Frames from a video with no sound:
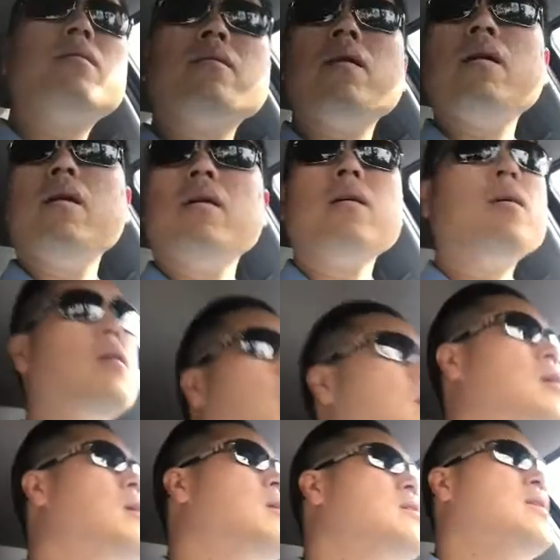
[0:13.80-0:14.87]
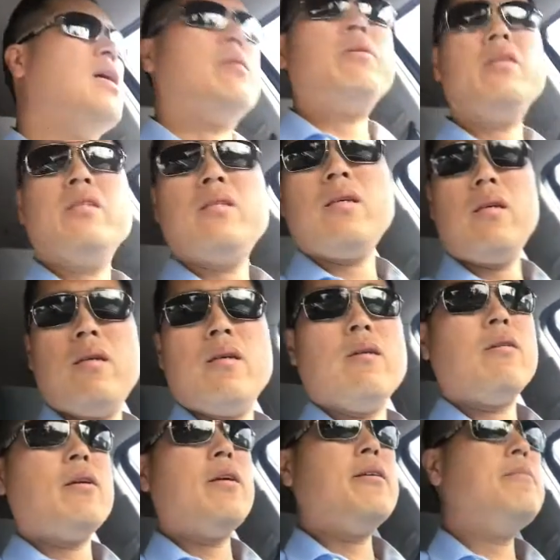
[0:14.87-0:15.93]
Song, Diabetes
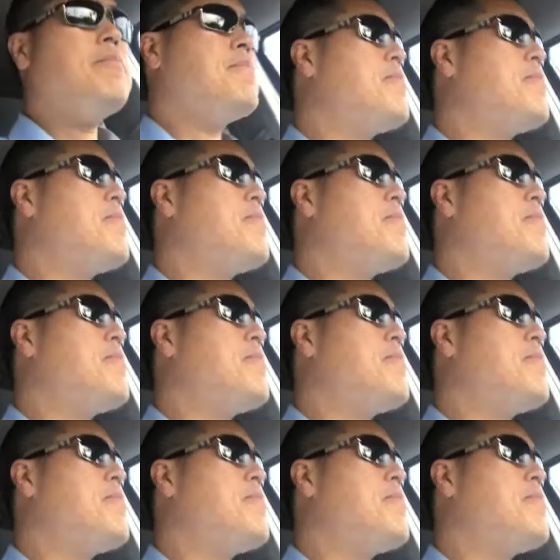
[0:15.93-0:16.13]
CEO here.